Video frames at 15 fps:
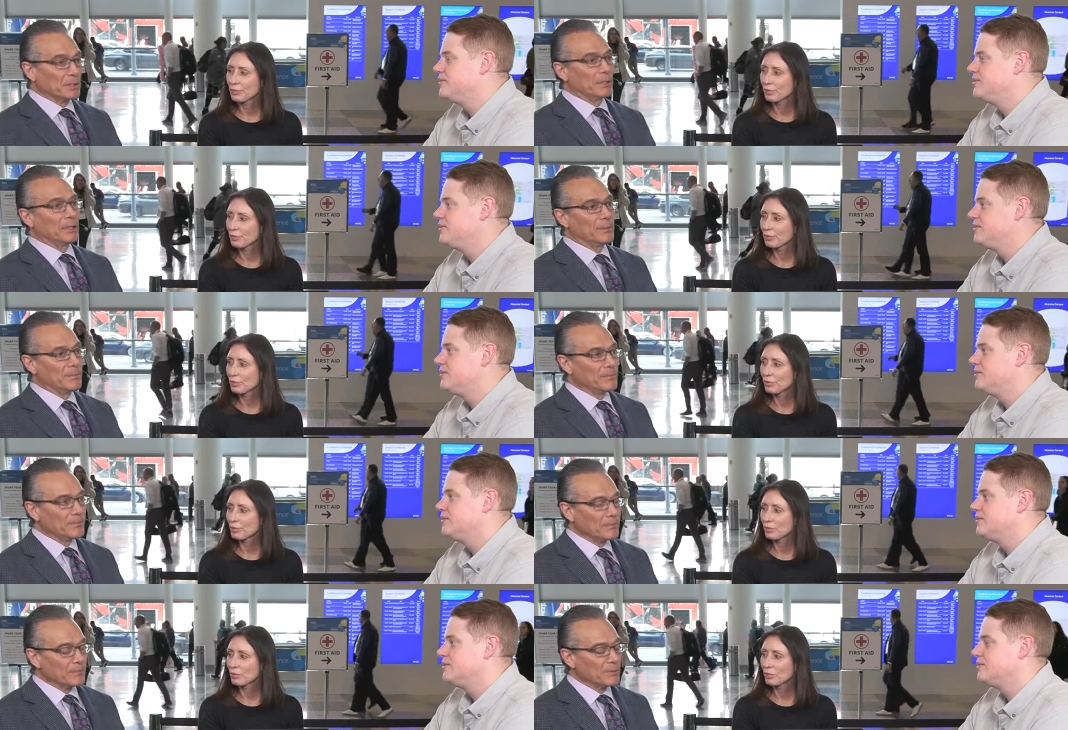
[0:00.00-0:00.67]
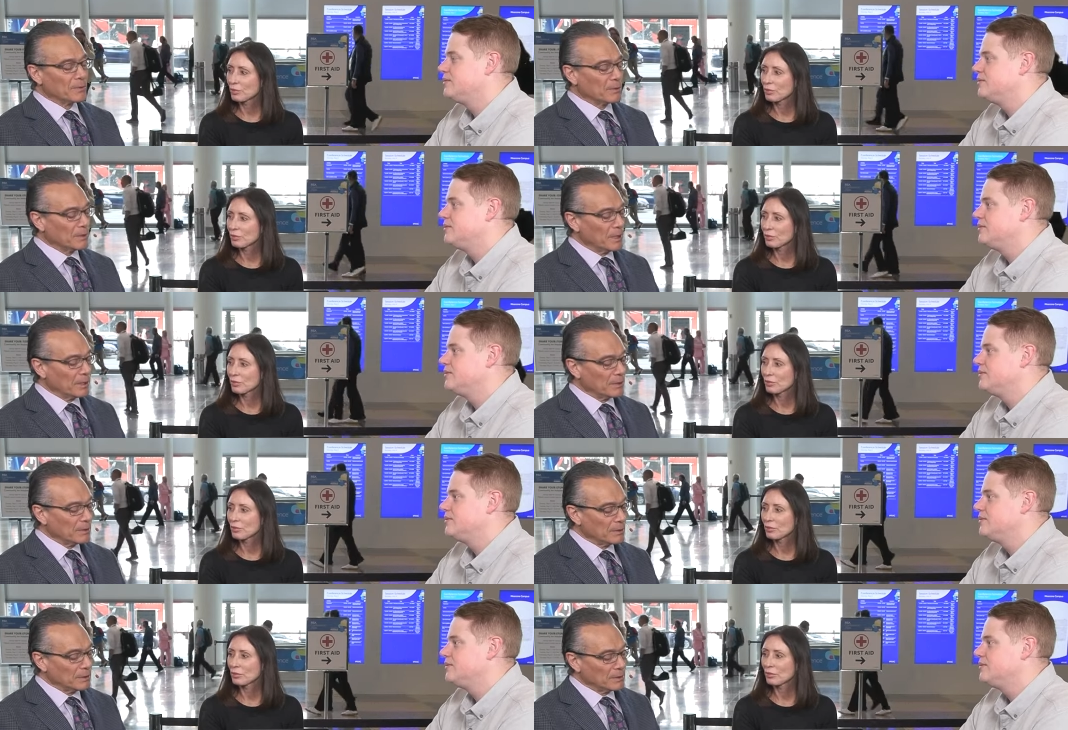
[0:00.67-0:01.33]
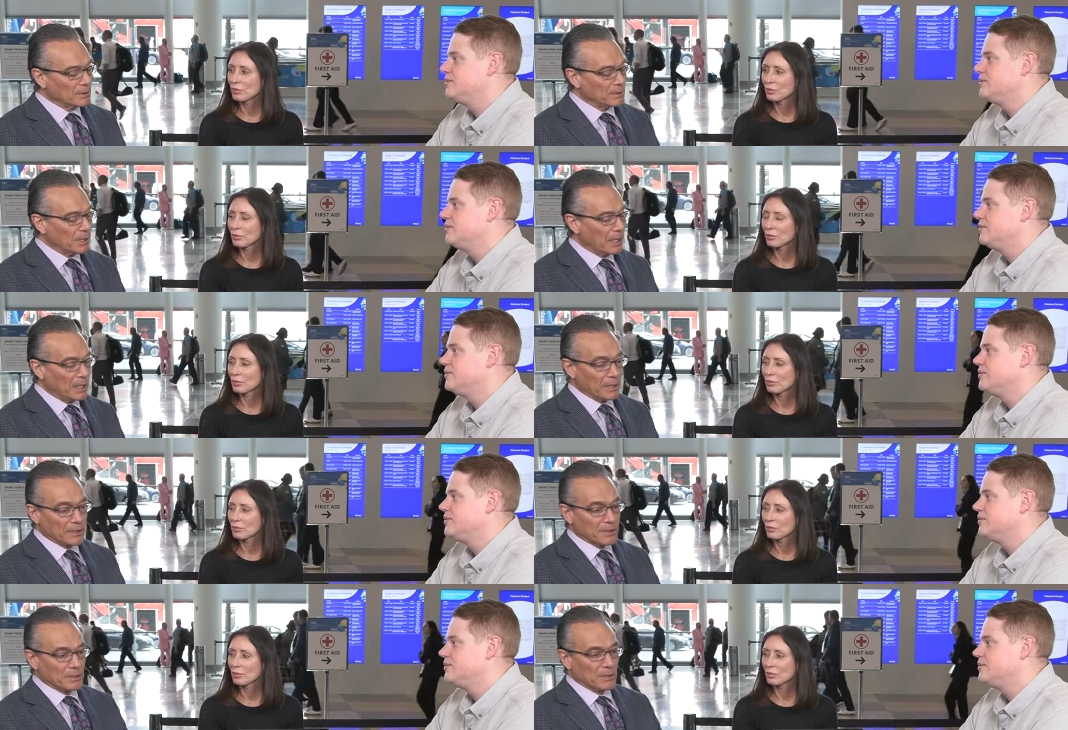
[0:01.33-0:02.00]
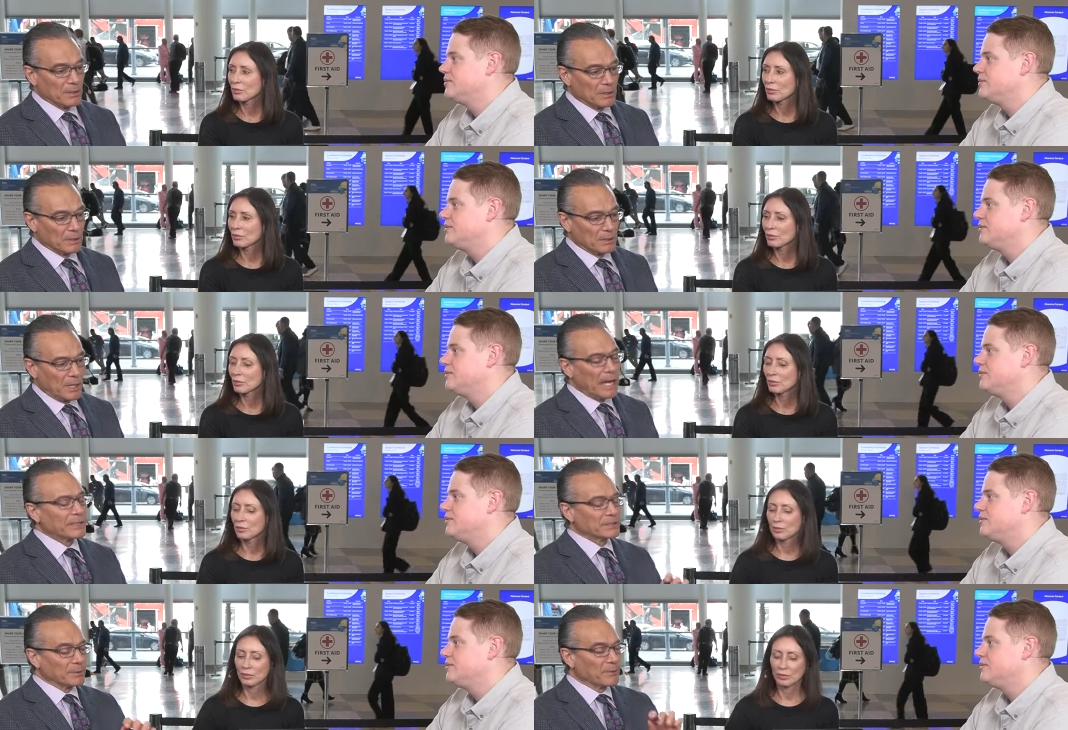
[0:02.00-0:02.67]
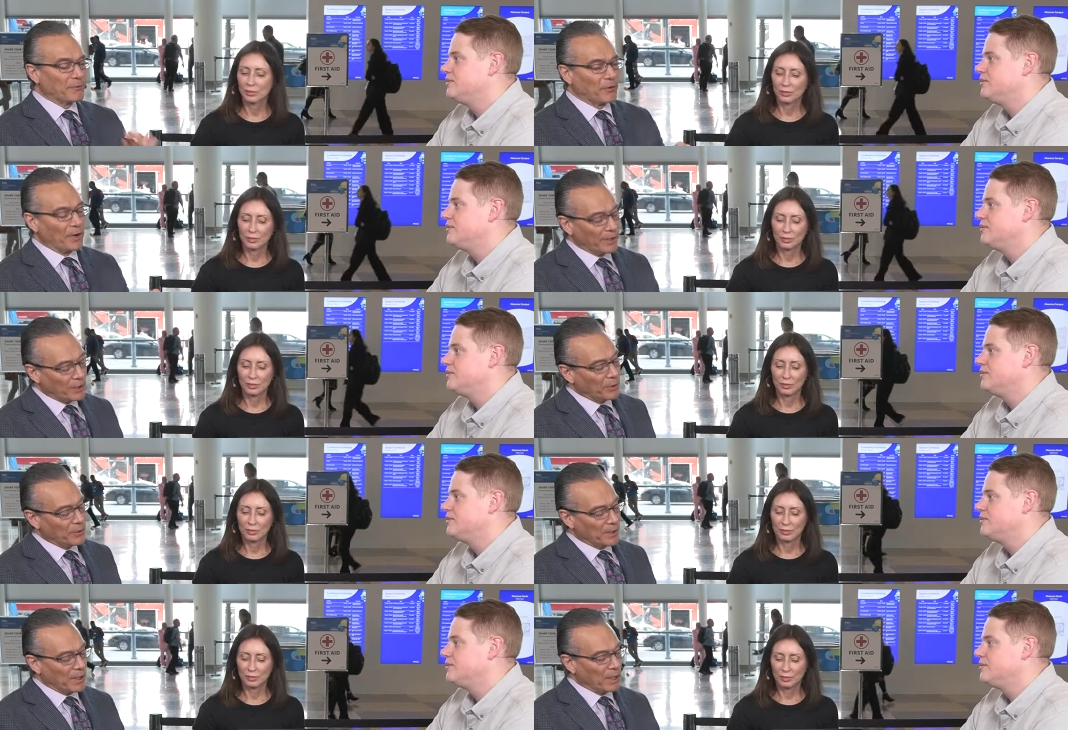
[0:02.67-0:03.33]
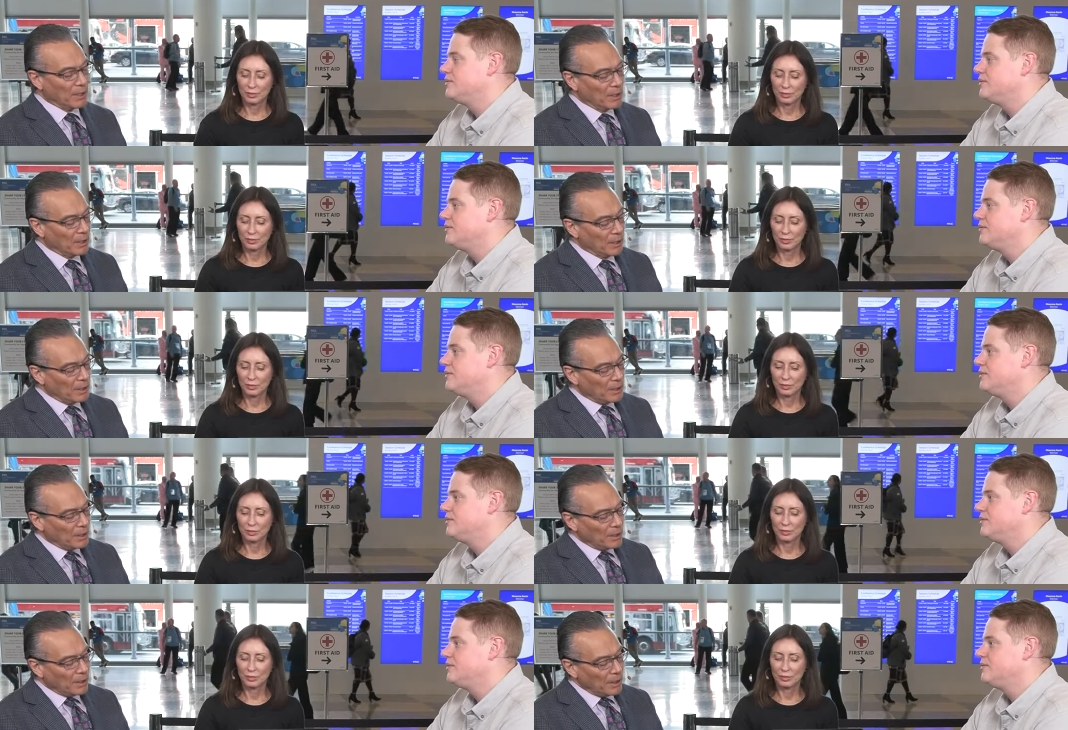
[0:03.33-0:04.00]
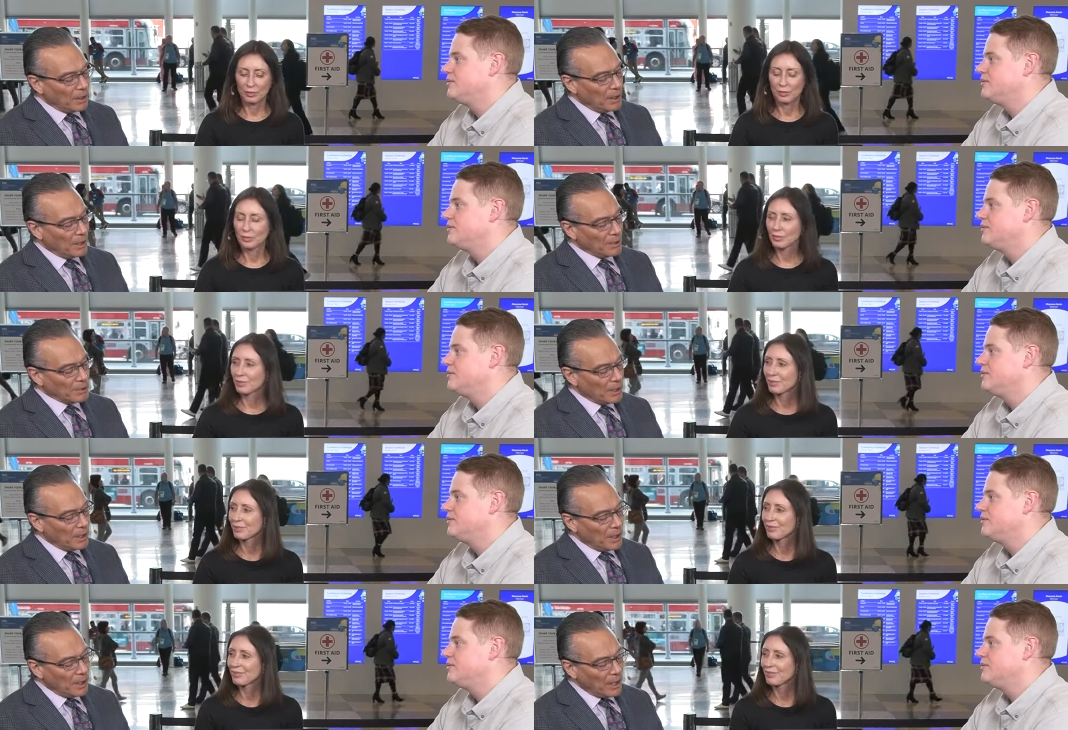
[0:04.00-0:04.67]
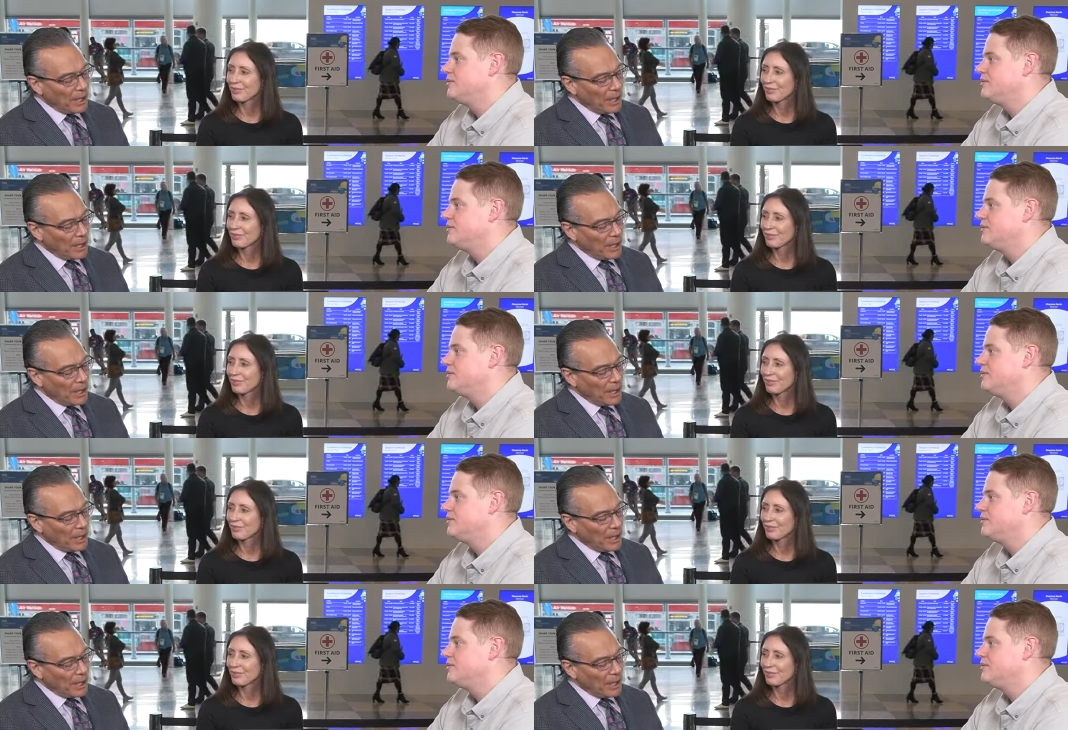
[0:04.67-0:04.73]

Speaker 1: um, that you guys, actually before I go there, hmm?